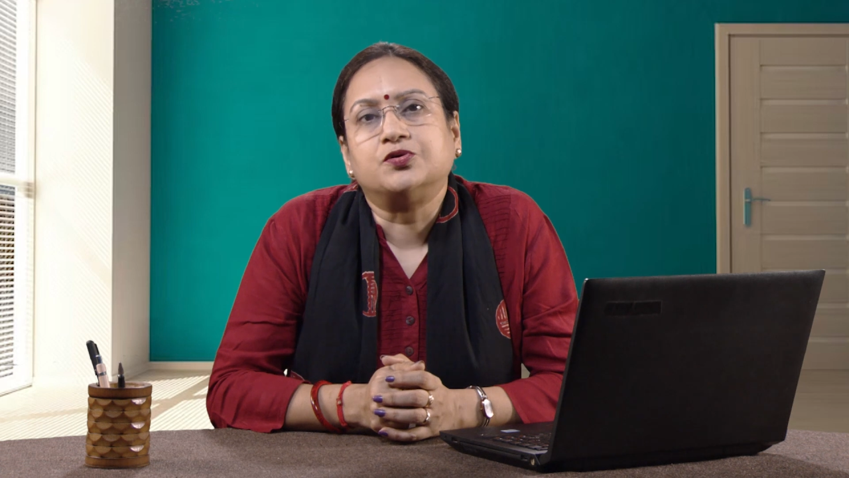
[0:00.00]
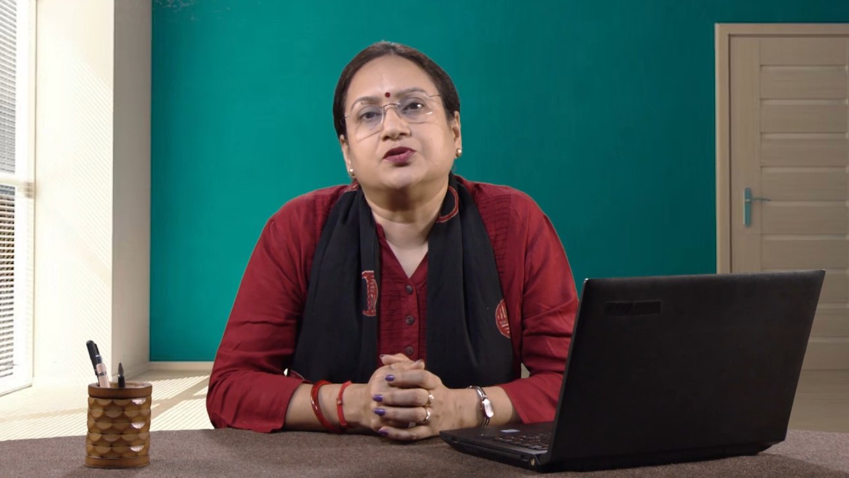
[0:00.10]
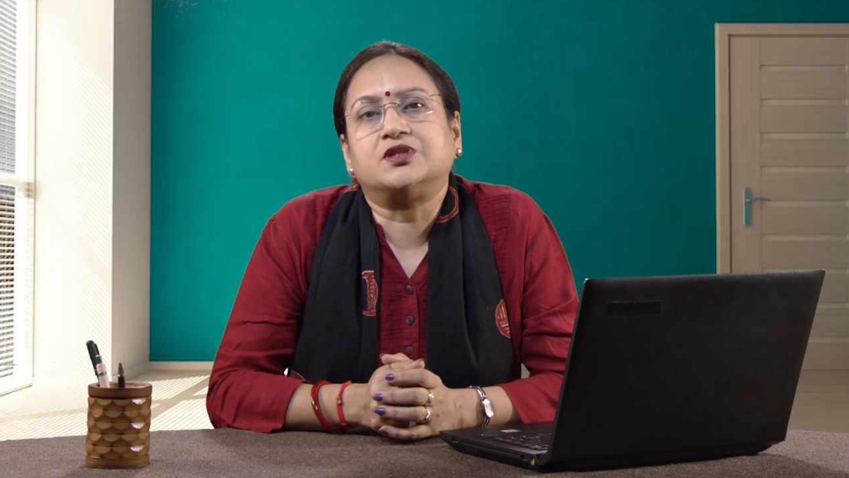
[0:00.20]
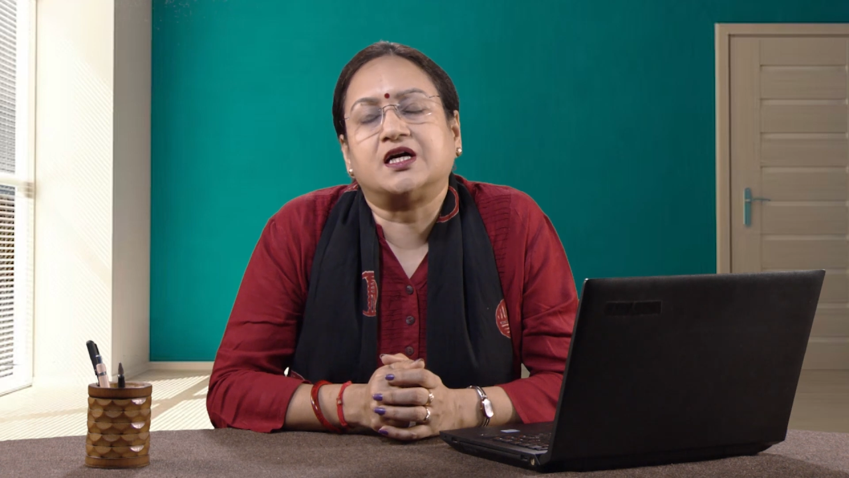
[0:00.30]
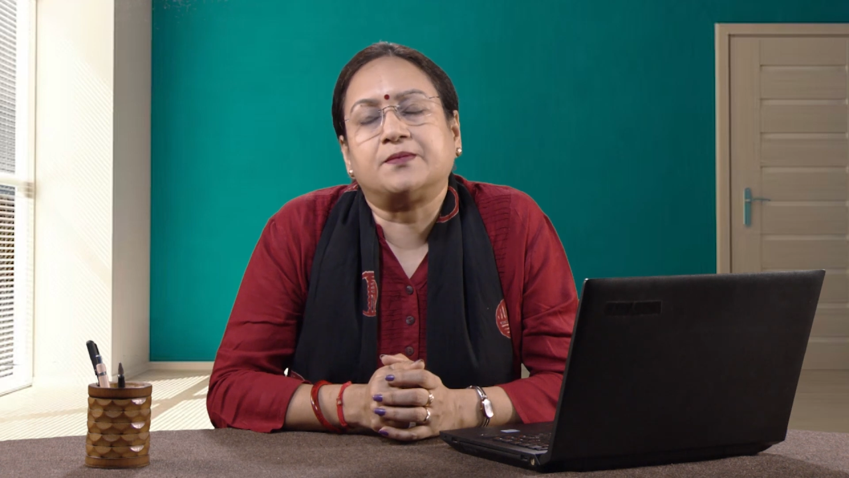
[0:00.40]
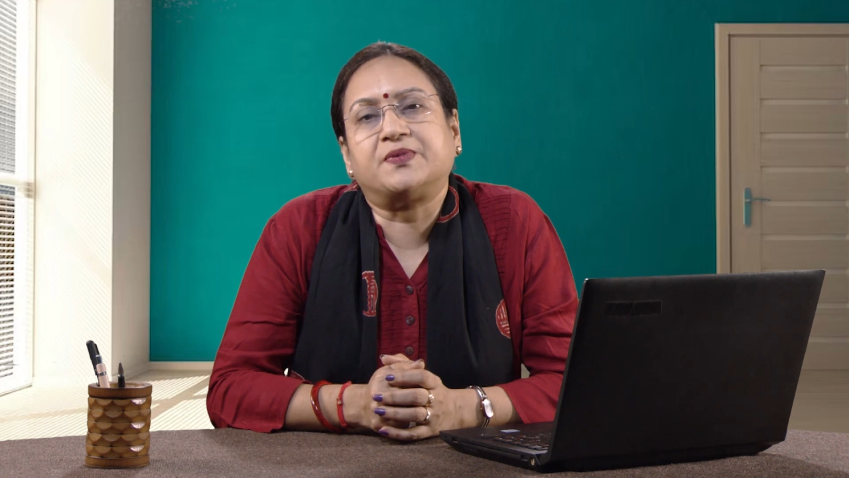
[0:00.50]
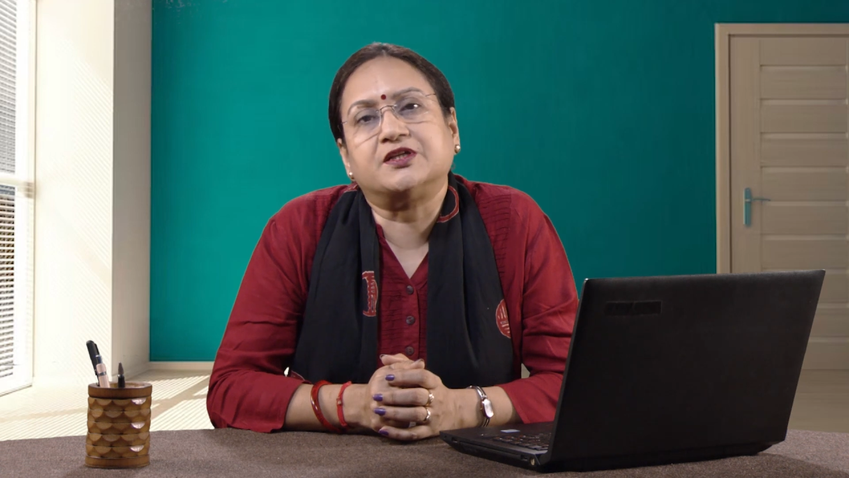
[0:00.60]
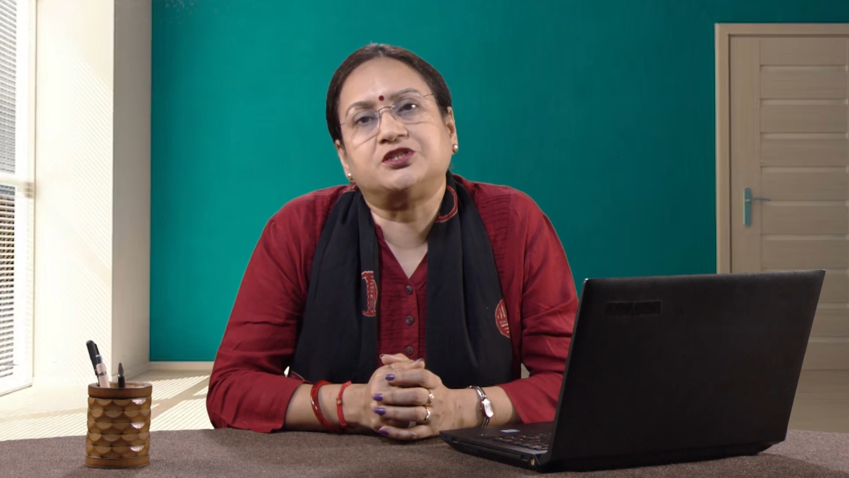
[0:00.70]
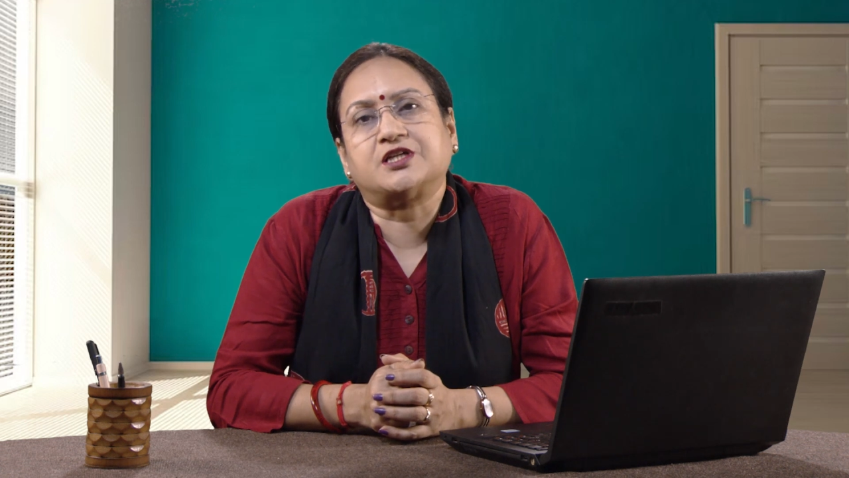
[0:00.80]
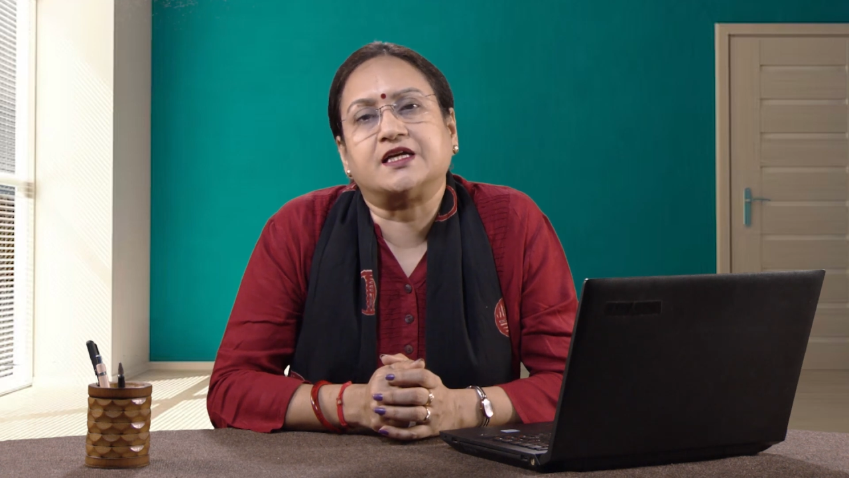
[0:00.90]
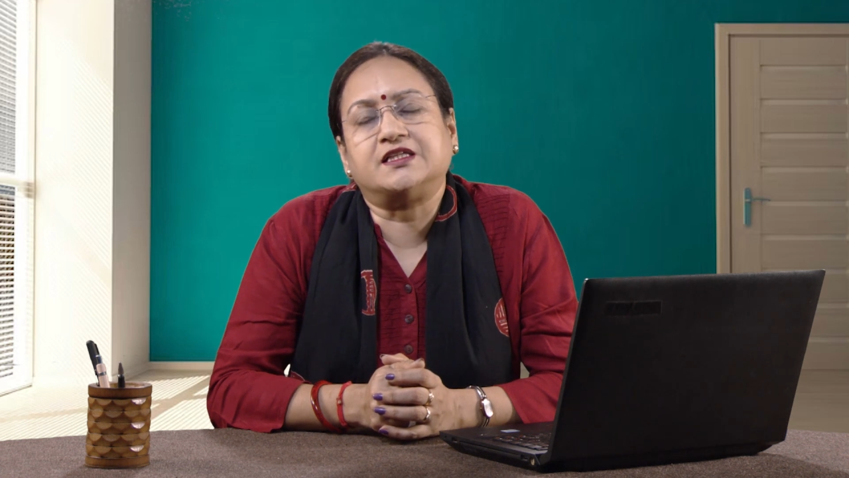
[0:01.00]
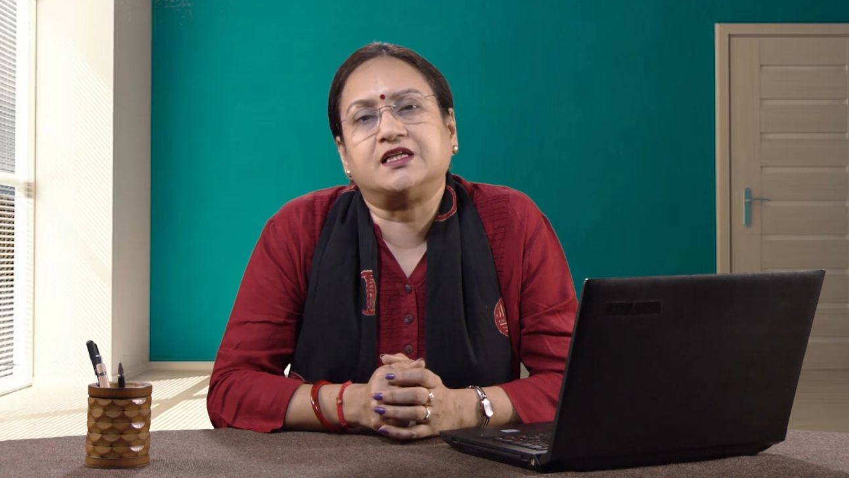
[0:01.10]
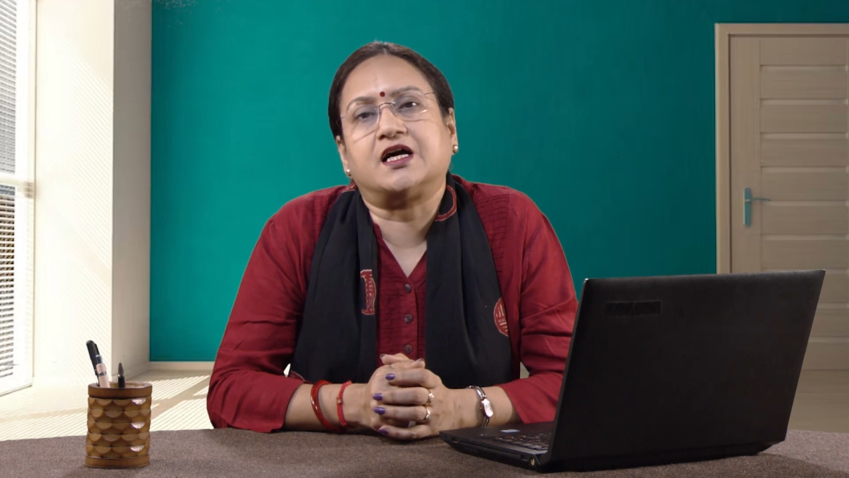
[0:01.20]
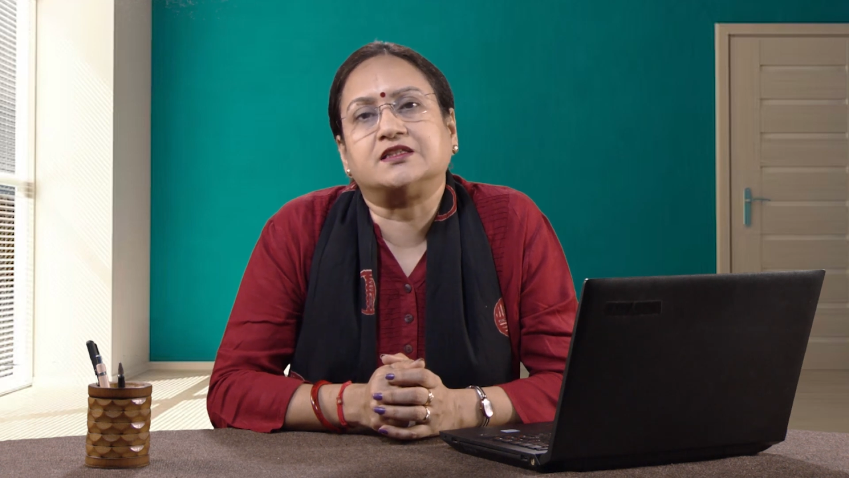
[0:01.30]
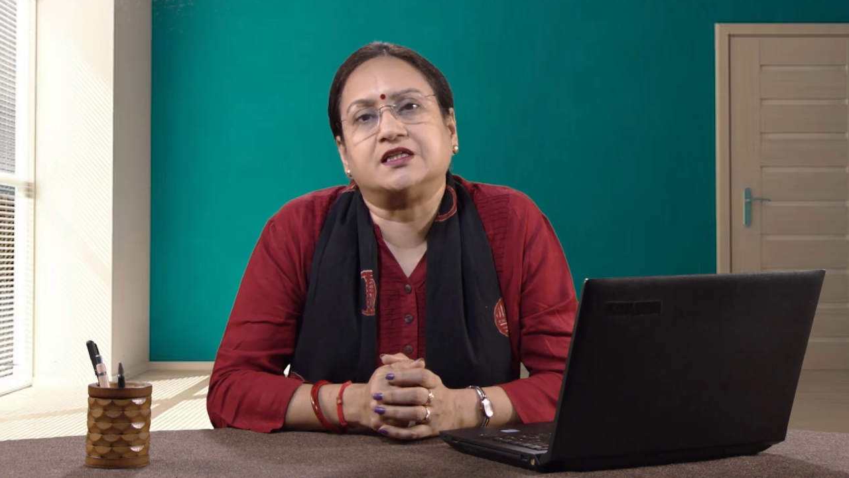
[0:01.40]
the Panchayati
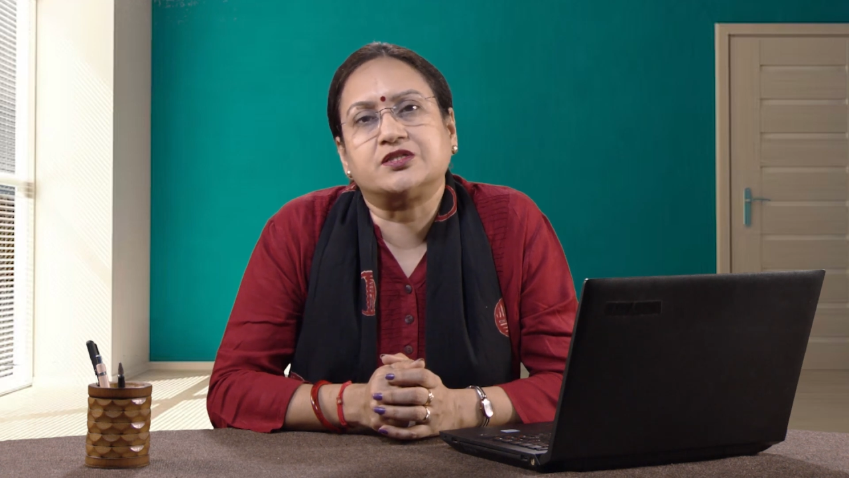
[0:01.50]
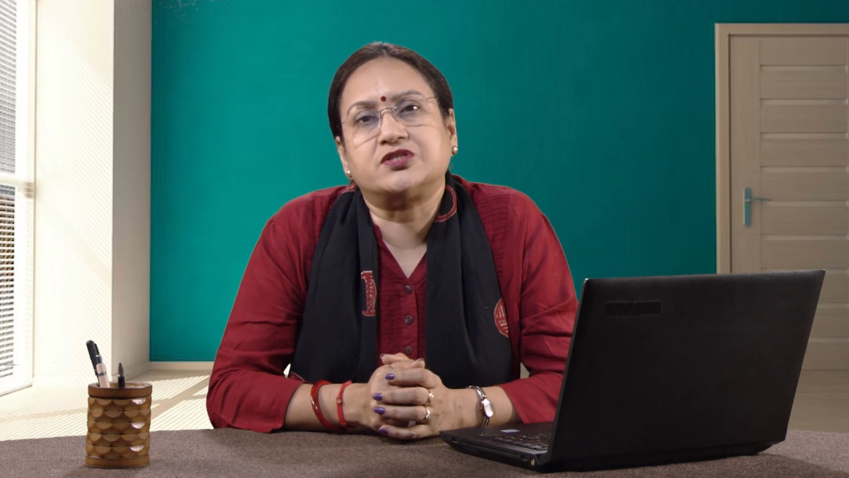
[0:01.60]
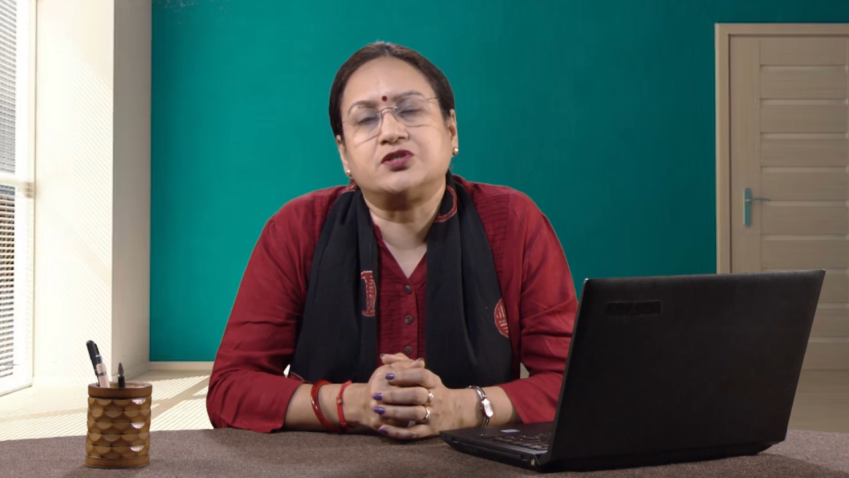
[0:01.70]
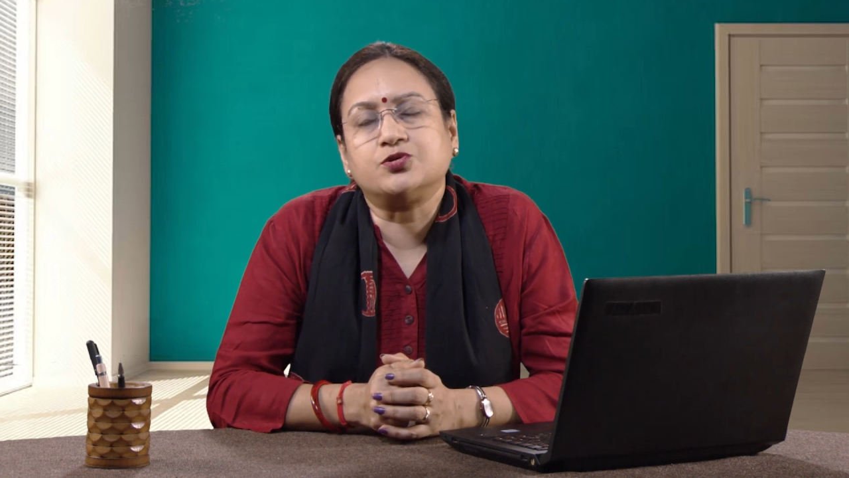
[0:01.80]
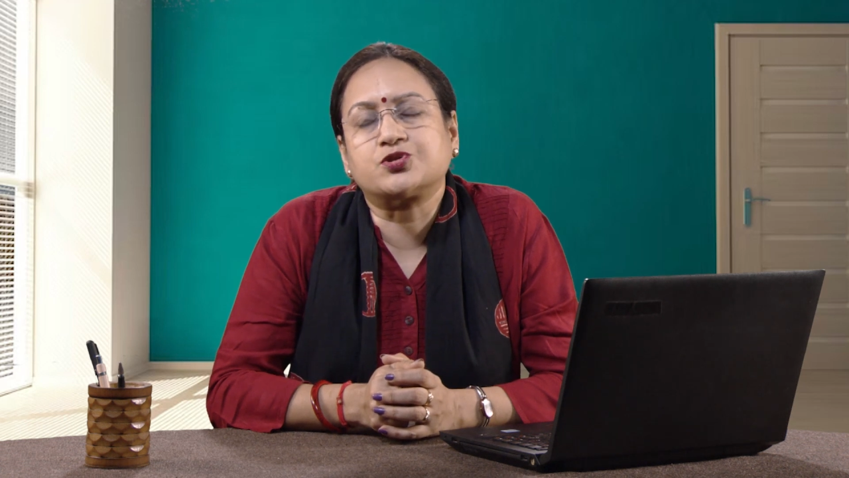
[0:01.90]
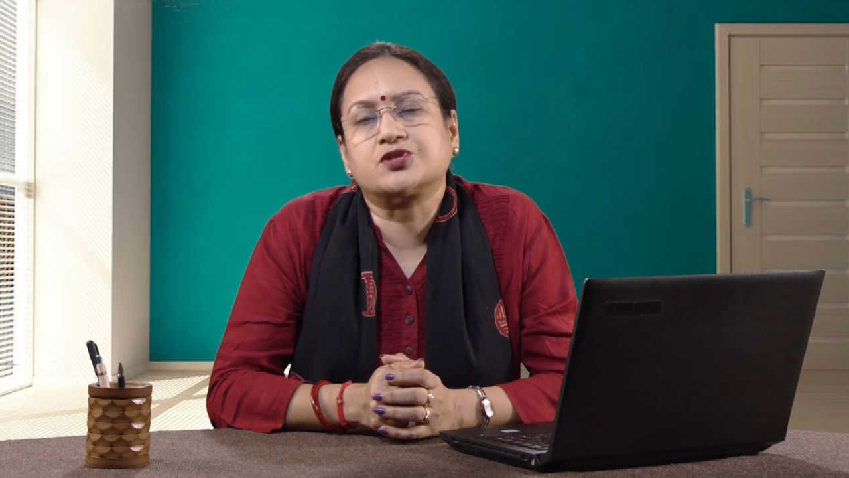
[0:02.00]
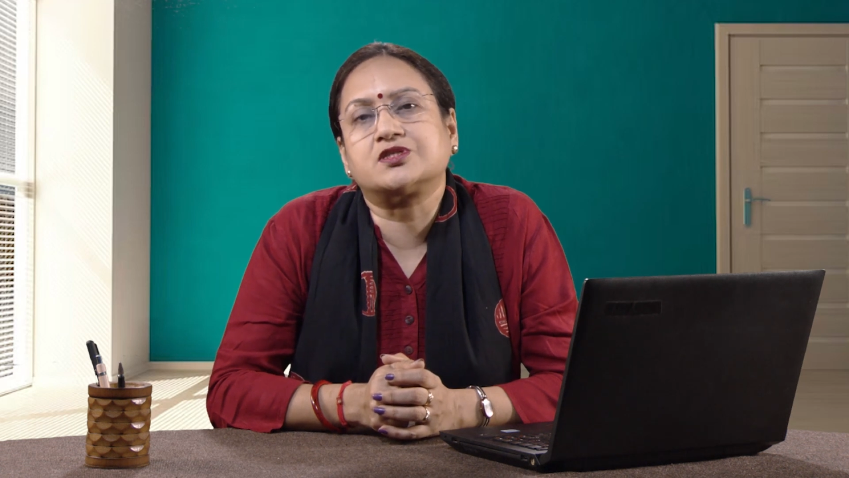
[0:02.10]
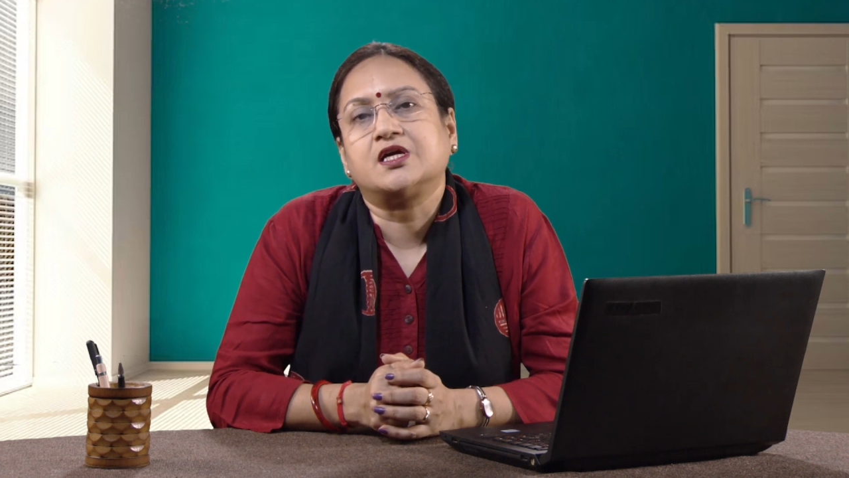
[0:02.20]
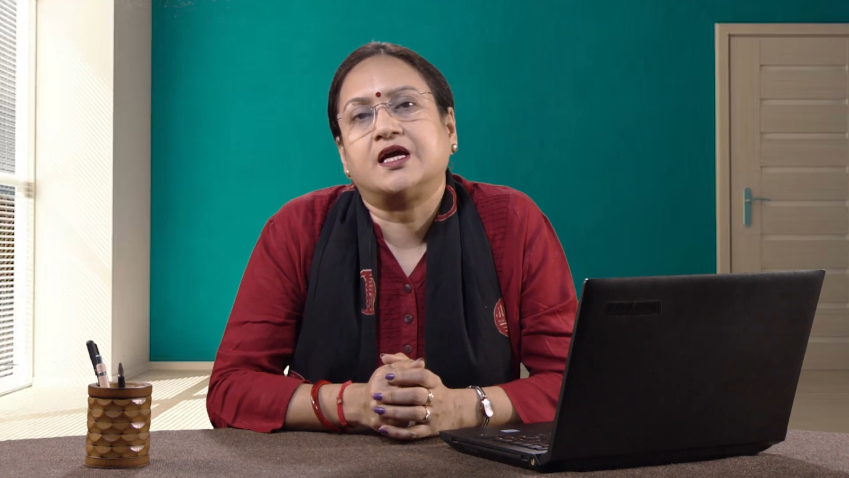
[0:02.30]
Raj institutions